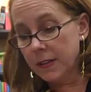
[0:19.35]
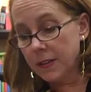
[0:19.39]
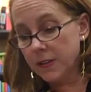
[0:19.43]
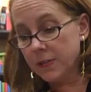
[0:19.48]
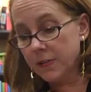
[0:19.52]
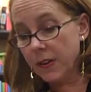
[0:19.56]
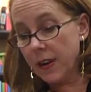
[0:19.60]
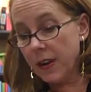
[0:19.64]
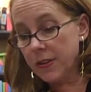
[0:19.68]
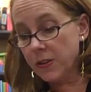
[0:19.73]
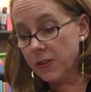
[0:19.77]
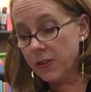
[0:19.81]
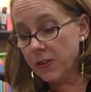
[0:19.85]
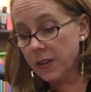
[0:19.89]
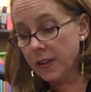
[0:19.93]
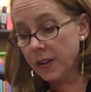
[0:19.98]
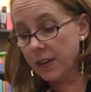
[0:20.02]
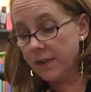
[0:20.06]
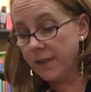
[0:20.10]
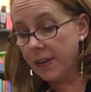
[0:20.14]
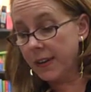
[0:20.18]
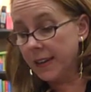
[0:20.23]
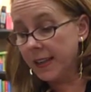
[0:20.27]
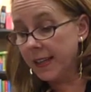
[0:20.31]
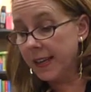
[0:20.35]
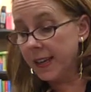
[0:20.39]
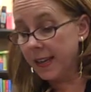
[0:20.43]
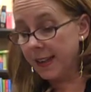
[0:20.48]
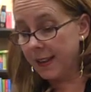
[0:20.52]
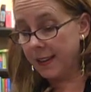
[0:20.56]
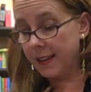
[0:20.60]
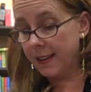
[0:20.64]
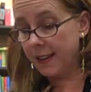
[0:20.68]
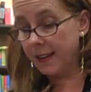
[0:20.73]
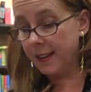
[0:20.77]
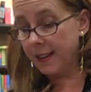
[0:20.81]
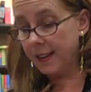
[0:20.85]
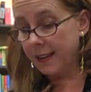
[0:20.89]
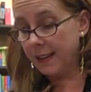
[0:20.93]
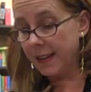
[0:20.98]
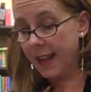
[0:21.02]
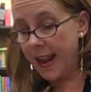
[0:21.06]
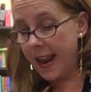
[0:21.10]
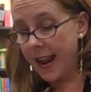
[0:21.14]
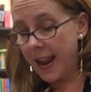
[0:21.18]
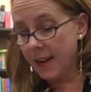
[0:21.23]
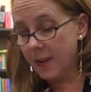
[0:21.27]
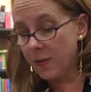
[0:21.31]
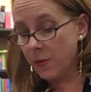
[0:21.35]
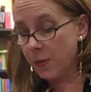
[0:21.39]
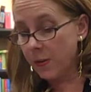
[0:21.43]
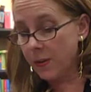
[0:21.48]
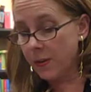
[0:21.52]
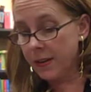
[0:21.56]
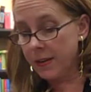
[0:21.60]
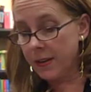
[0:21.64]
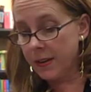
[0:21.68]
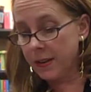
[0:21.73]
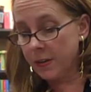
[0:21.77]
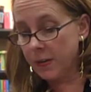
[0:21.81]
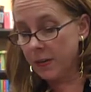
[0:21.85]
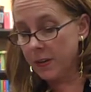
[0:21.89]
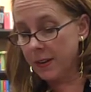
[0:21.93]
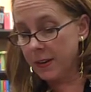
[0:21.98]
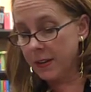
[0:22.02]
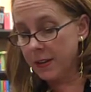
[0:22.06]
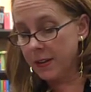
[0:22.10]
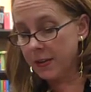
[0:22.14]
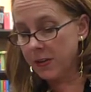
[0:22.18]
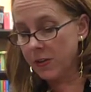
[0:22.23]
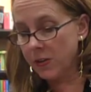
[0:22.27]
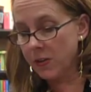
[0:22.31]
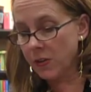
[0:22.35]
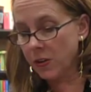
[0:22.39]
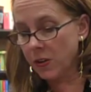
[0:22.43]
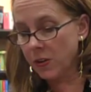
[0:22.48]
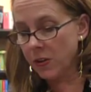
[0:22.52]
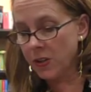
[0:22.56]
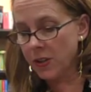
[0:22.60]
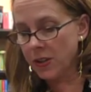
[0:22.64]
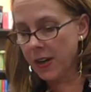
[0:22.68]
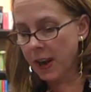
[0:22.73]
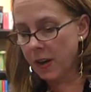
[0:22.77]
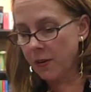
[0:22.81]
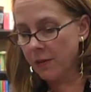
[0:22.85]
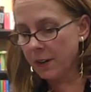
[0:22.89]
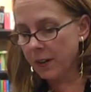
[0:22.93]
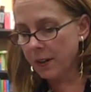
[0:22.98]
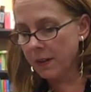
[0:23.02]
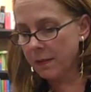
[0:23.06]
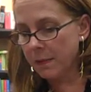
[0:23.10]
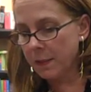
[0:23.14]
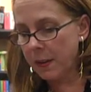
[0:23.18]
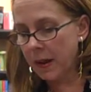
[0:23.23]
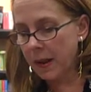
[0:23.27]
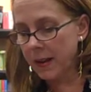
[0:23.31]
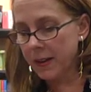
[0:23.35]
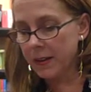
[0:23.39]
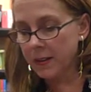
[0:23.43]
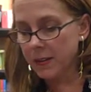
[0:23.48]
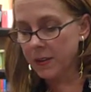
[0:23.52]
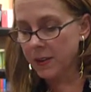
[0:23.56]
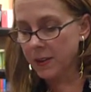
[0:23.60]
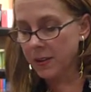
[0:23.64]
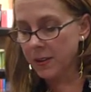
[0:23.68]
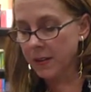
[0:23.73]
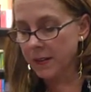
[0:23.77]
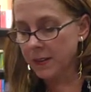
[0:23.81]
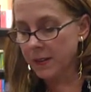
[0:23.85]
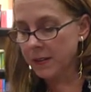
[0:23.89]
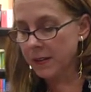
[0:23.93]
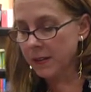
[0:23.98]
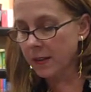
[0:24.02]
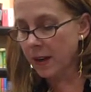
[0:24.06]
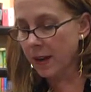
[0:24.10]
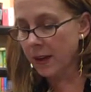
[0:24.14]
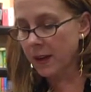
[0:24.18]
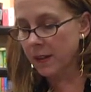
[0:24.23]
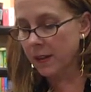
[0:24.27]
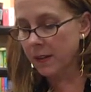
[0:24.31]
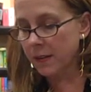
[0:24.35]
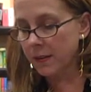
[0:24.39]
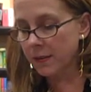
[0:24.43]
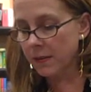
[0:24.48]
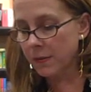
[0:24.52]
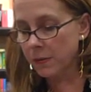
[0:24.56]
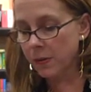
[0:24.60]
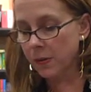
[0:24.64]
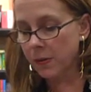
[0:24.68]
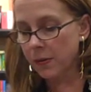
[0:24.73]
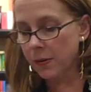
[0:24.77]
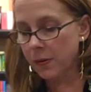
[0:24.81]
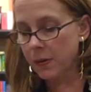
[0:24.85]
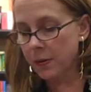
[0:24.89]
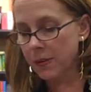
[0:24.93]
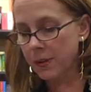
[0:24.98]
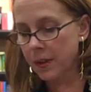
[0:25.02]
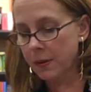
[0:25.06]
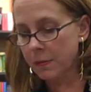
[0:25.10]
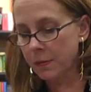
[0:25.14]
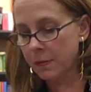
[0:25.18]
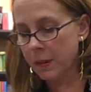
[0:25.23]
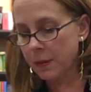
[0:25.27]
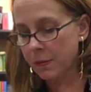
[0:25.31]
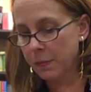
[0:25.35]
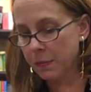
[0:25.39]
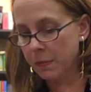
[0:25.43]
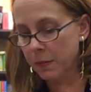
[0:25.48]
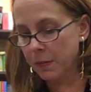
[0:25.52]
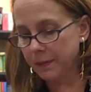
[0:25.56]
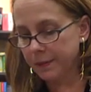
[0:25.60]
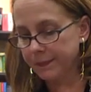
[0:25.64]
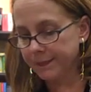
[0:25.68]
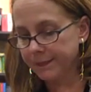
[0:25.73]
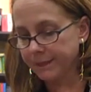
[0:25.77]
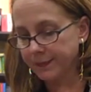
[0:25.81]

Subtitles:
"to find yourself at length in a land where iniquity is searched out and punished in the sight of rulers and people."